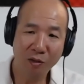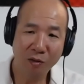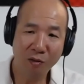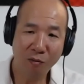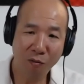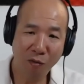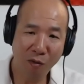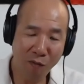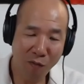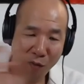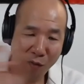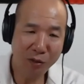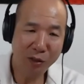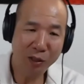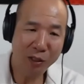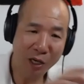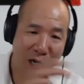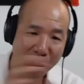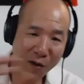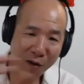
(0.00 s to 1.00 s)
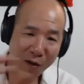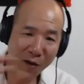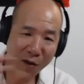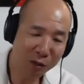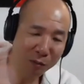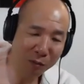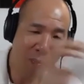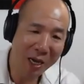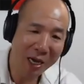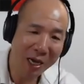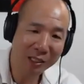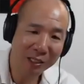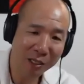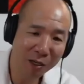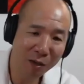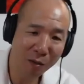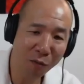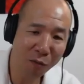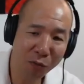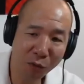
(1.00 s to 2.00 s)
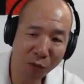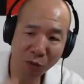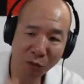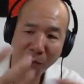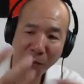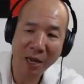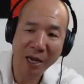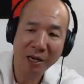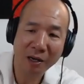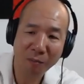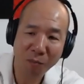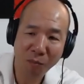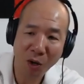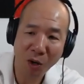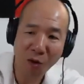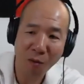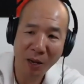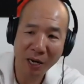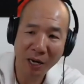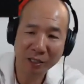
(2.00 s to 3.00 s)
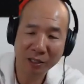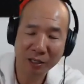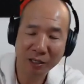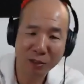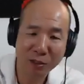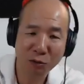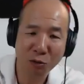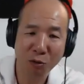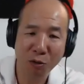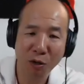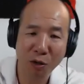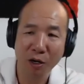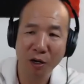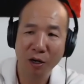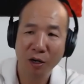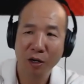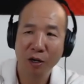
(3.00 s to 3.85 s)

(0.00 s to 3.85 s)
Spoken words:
reverse the conversation back to him, throw the ball back to his court.